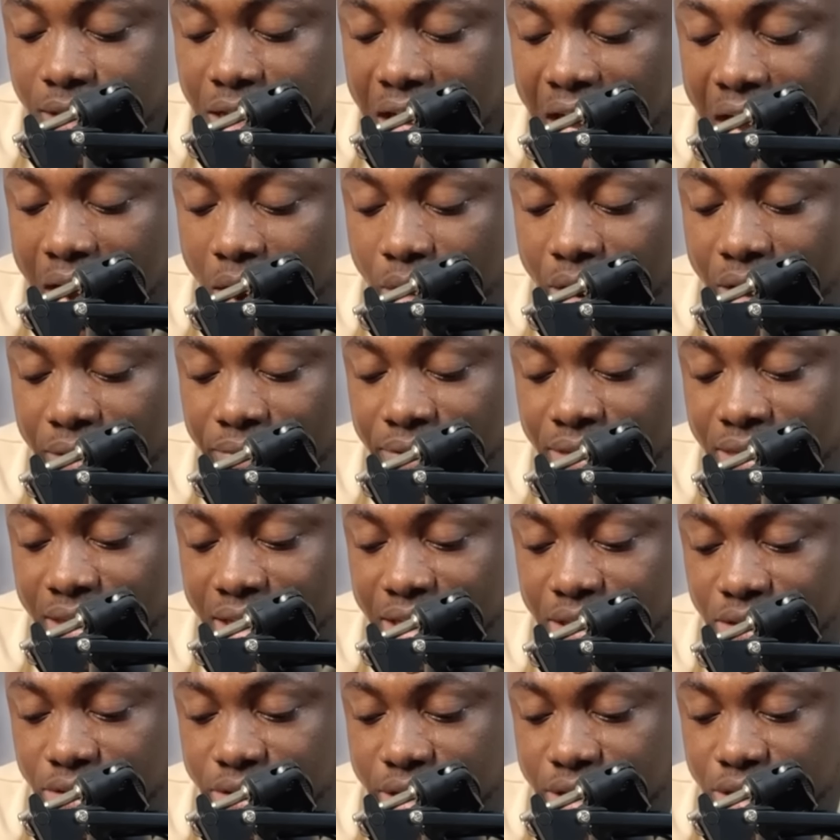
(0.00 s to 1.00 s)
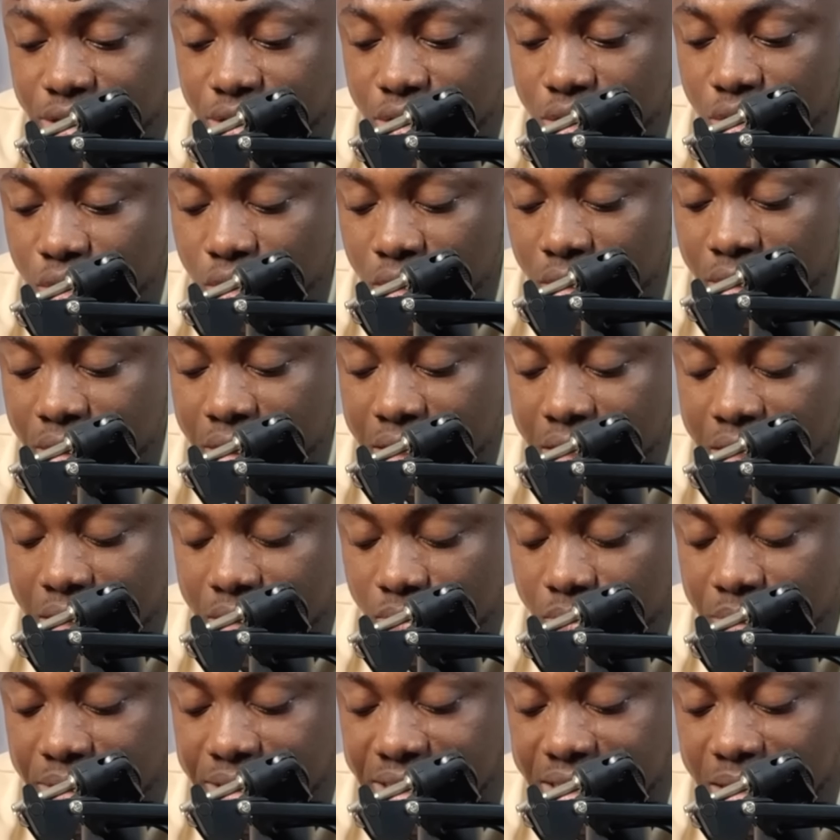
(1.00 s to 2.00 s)
how everything is going to go on
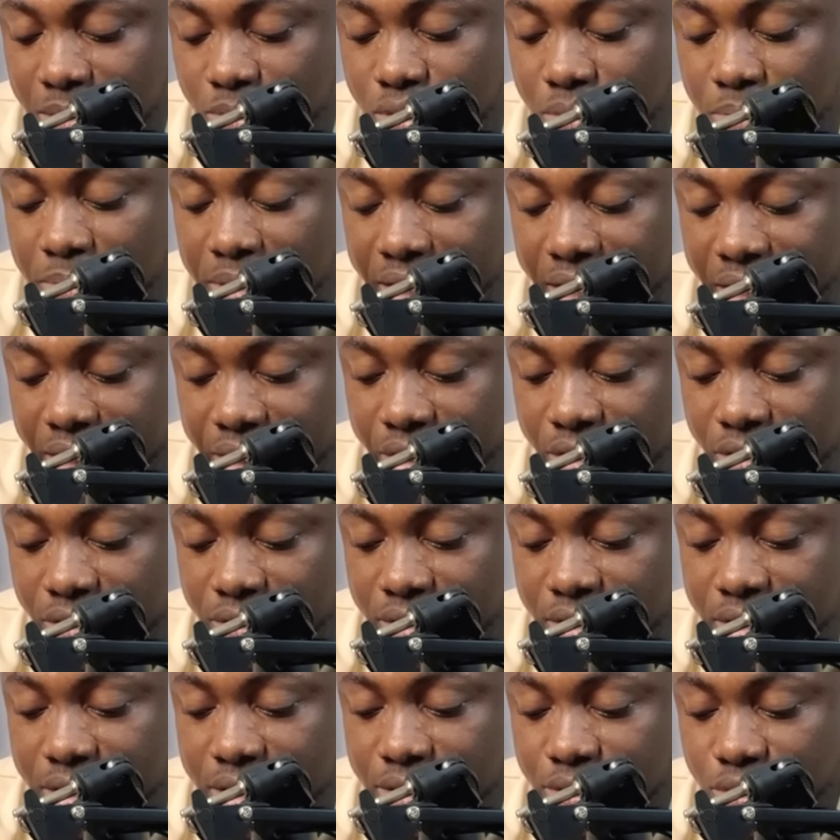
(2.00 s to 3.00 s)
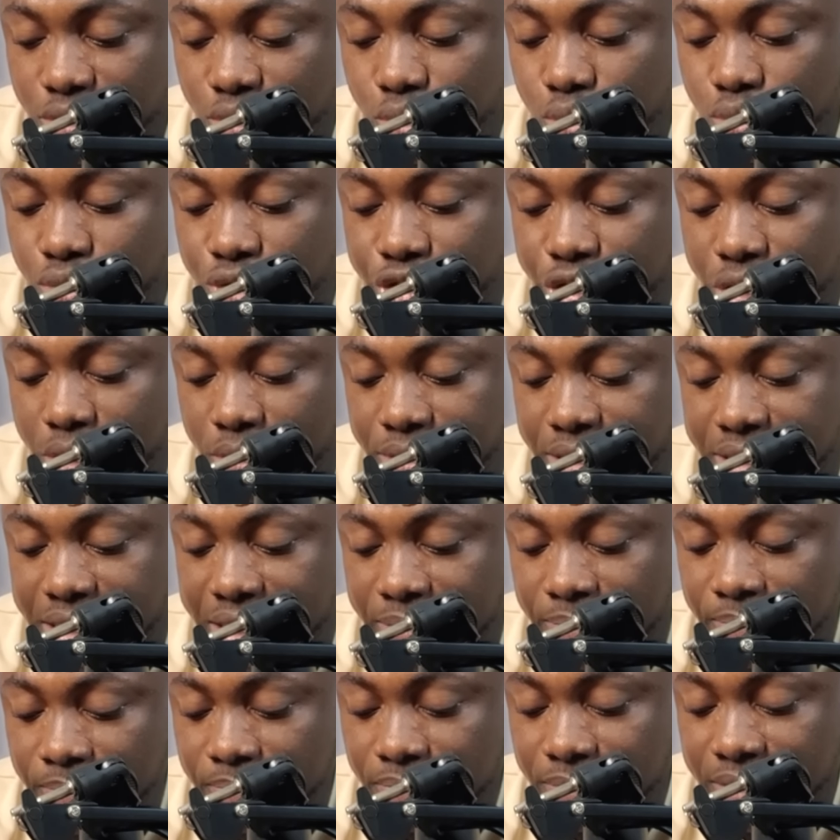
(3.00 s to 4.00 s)
with Samuel Maradion to
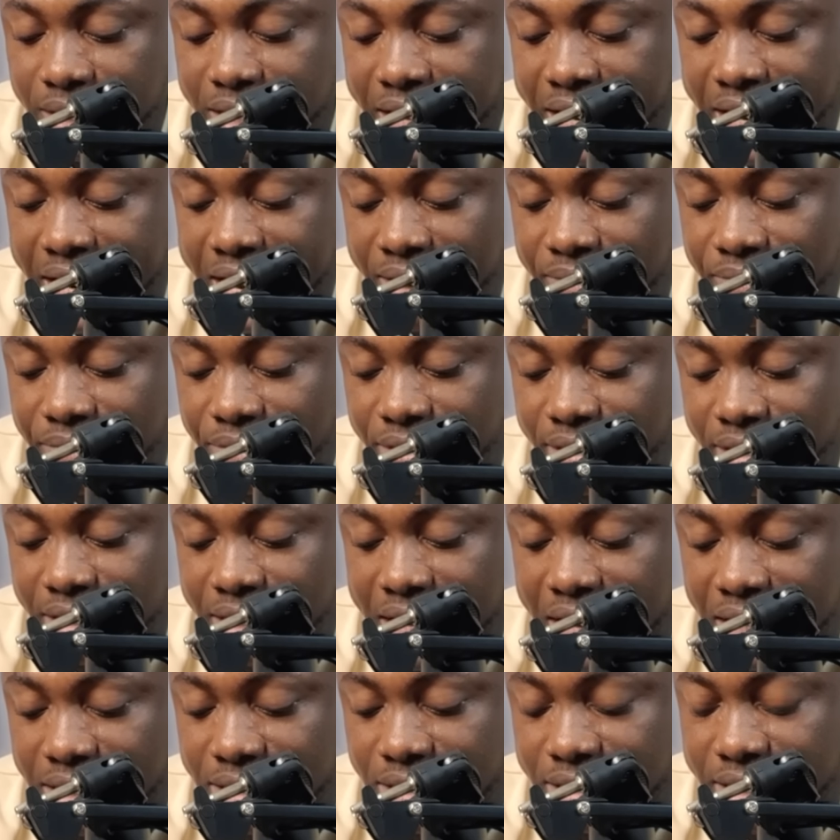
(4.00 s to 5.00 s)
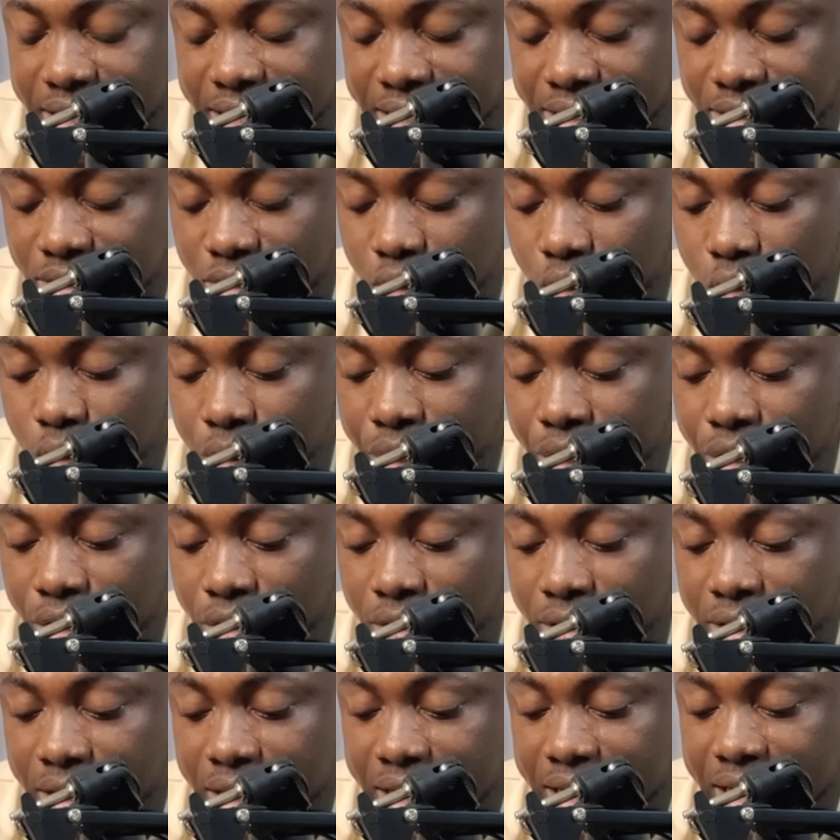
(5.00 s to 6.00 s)
Chelsea and everything that is going
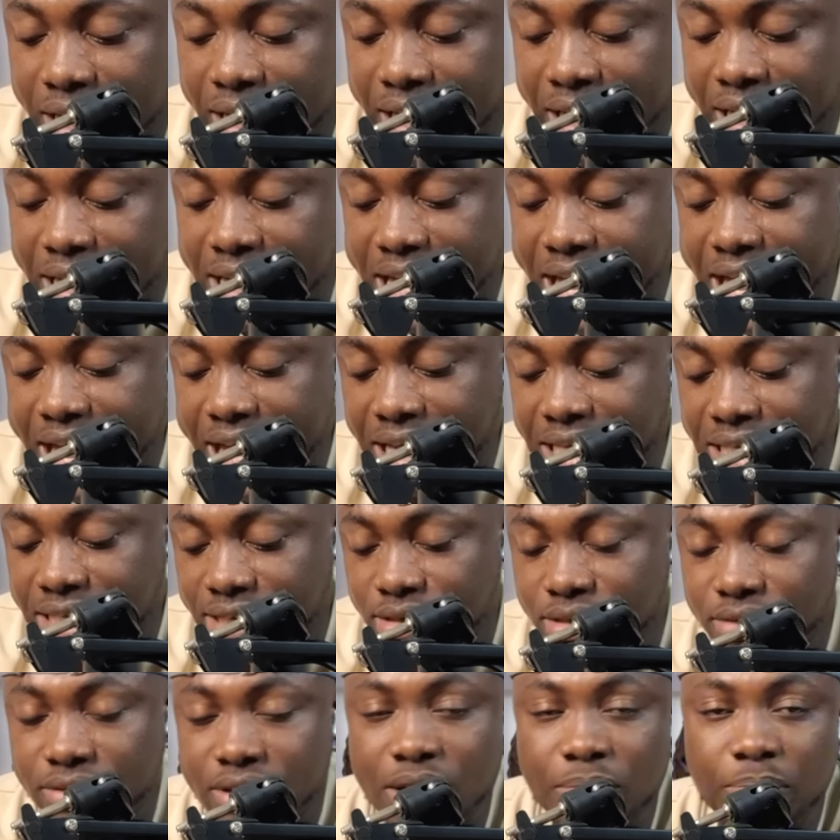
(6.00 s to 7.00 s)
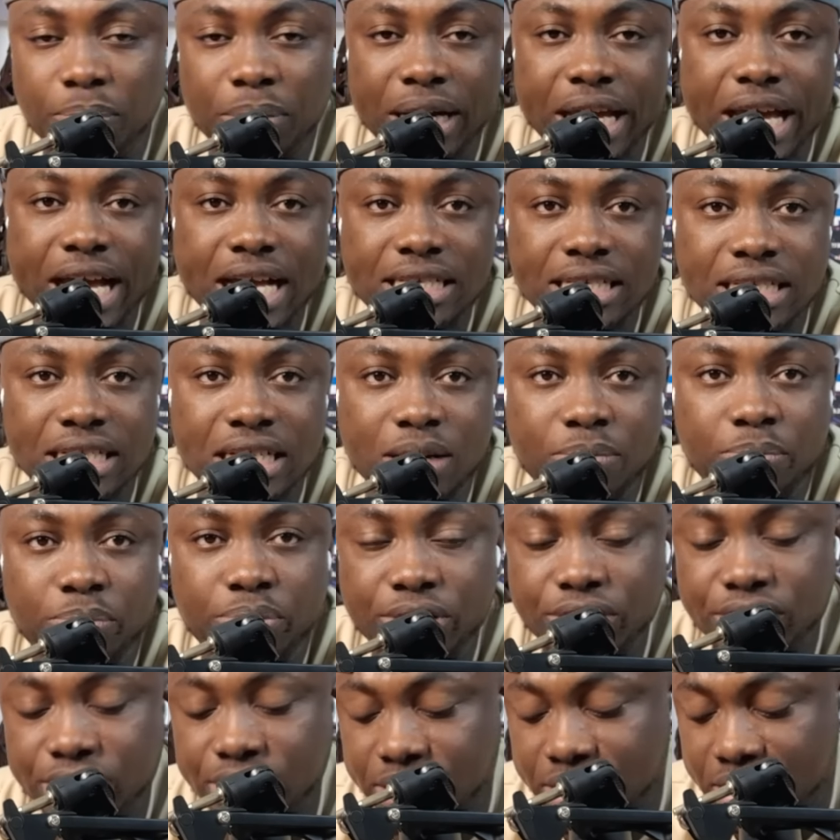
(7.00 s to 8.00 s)
on in there in terms of the players and the
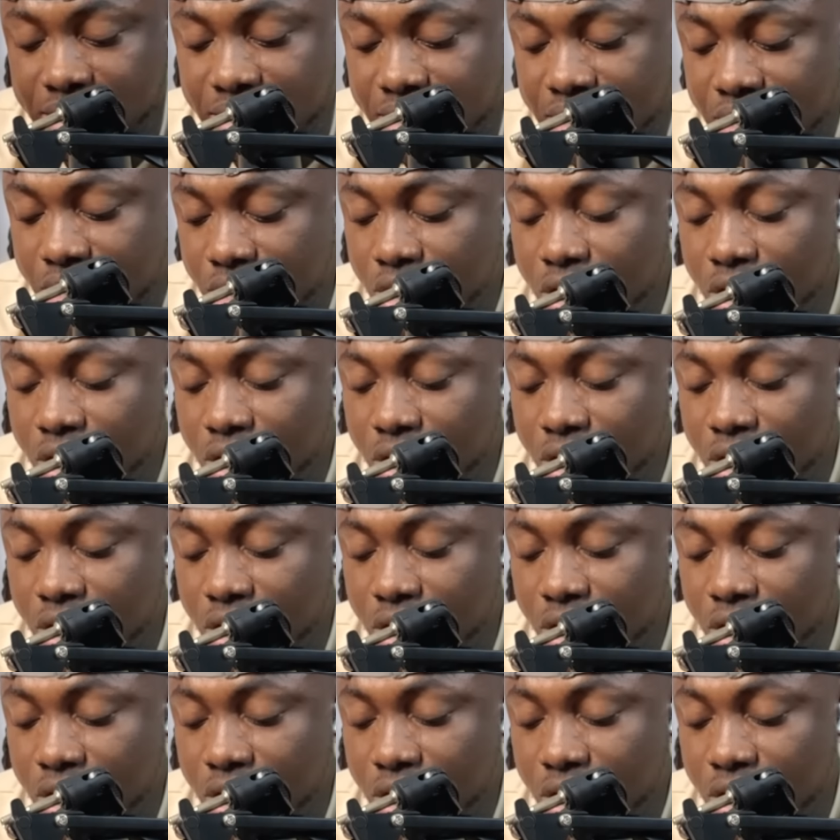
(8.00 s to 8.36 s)
preseason.